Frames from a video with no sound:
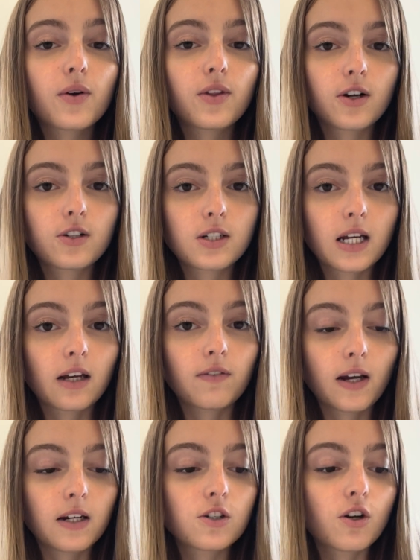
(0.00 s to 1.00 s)
there to take
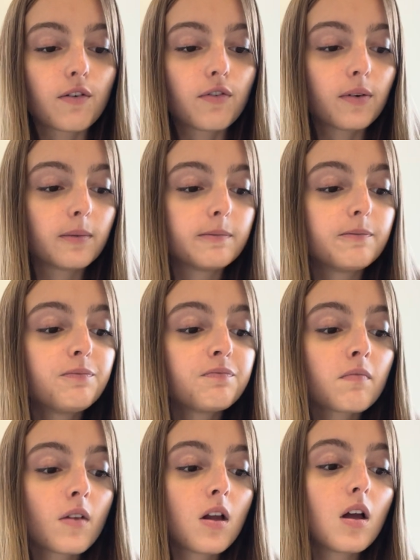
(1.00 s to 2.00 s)
advantage of.
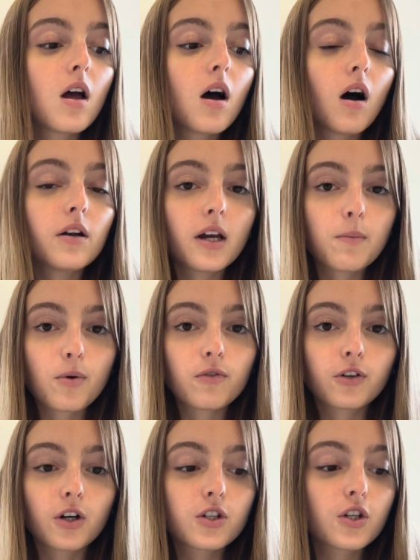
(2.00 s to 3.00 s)
On April
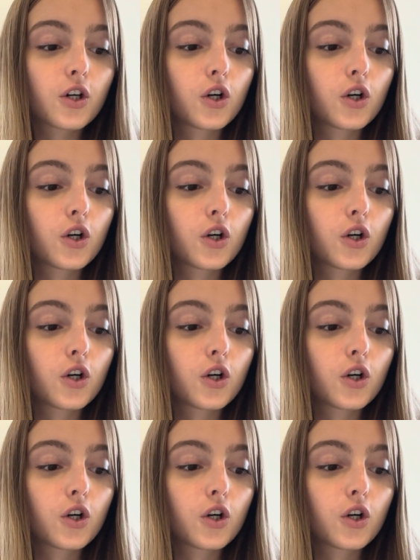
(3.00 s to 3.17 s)
1st,